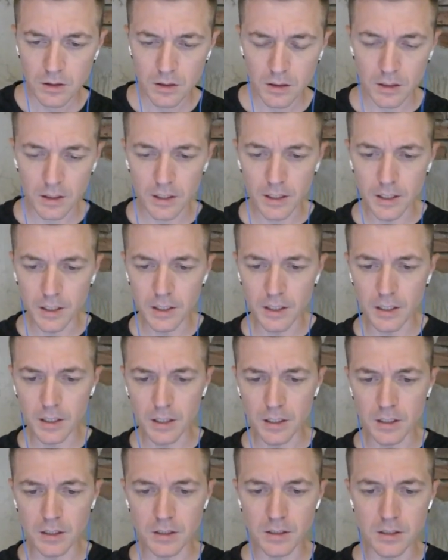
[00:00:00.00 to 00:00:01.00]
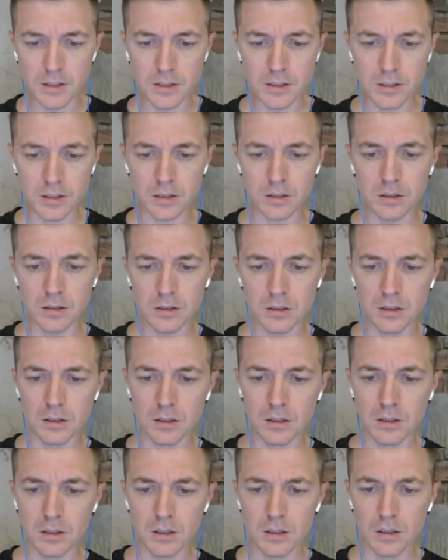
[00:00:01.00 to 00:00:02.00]
And
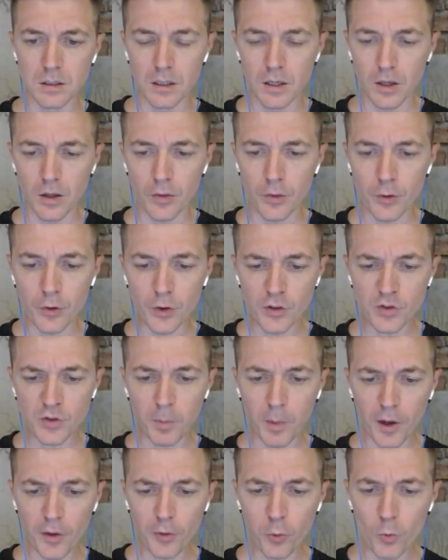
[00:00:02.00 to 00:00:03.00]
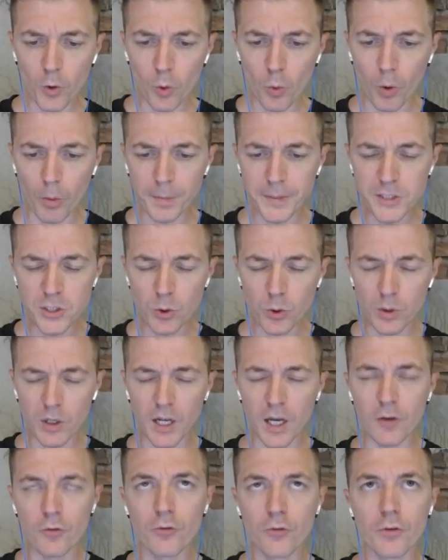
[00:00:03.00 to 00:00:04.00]
this month we will be doing
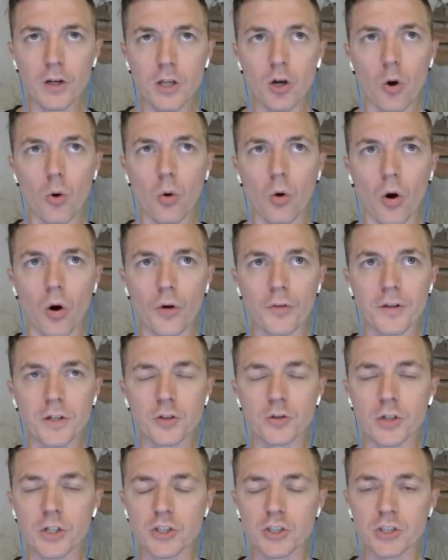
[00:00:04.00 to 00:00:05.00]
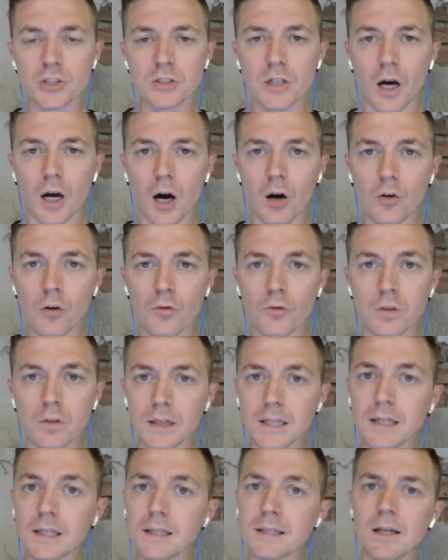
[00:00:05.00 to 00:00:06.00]
a video on the creation of
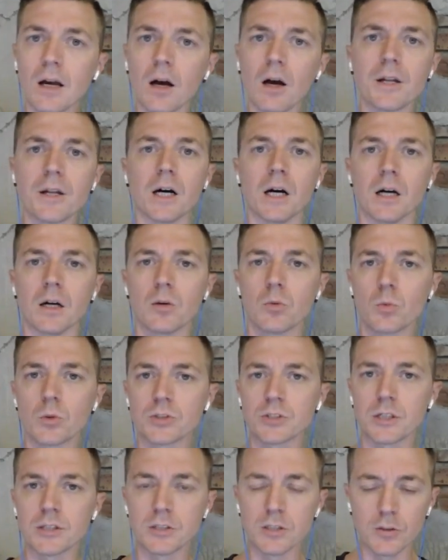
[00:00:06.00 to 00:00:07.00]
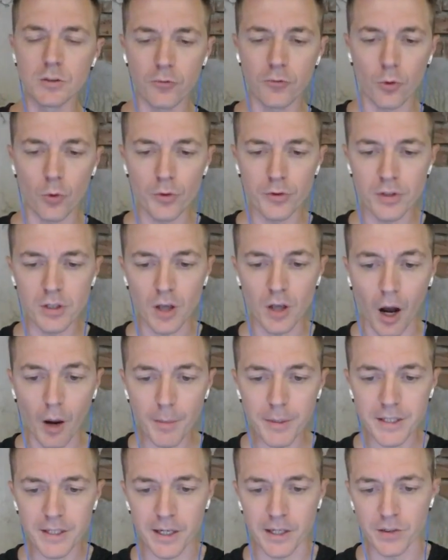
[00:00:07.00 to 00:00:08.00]
Liliana, which I did for the
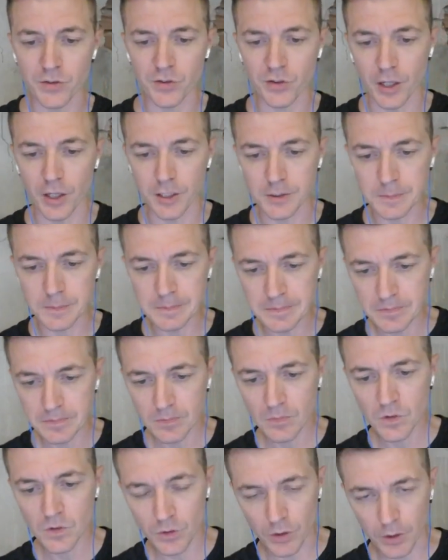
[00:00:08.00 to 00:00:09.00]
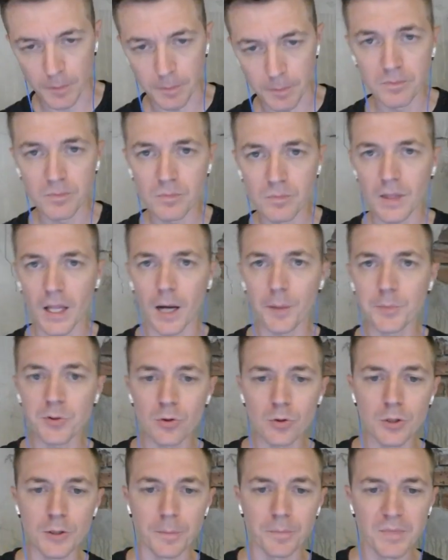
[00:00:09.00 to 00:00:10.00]
Amonkhet set. So,
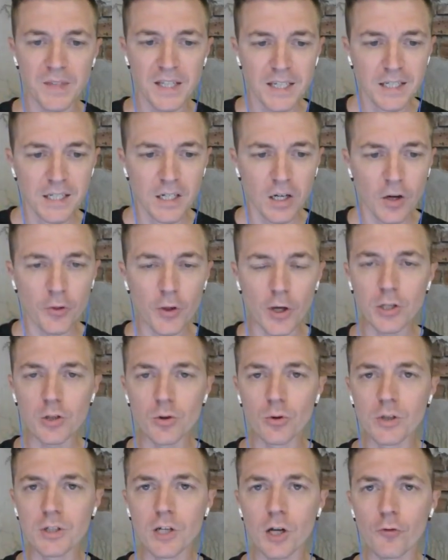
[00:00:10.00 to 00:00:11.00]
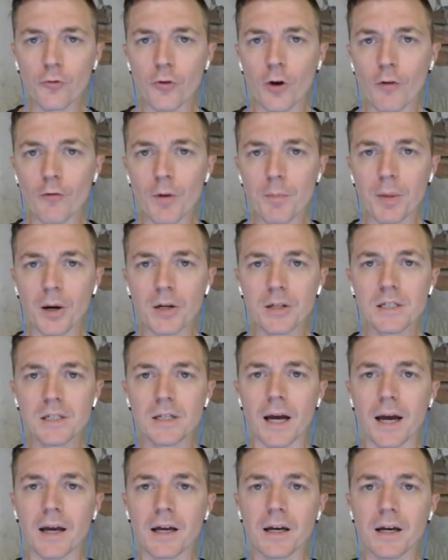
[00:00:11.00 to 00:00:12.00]
absolutely. Thank you again for everybody,
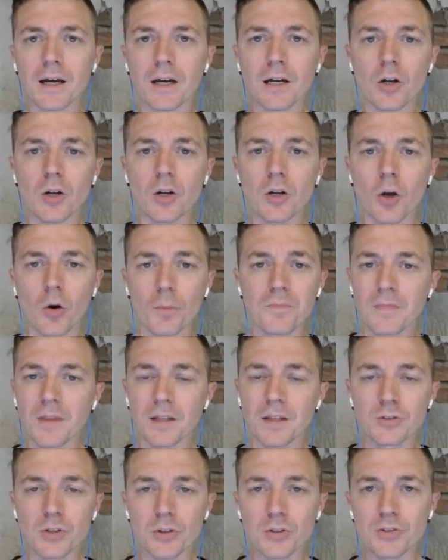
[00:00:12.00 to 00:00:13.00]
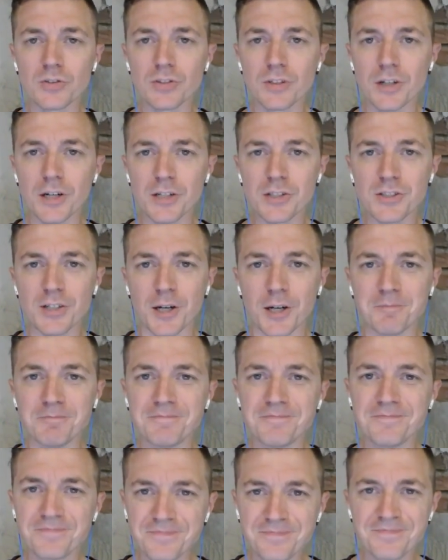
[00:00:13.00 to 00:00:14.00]
and until you see you next time,
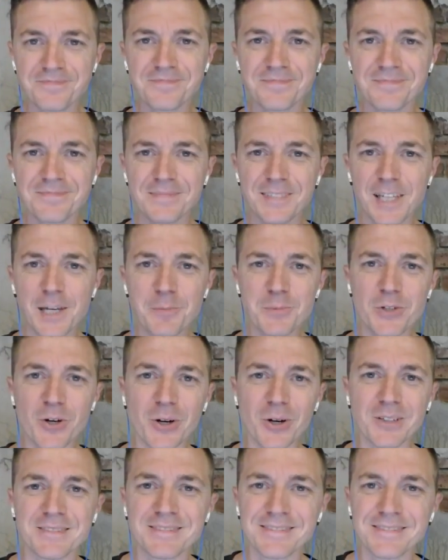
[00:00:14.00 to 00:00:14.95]
keep drawing.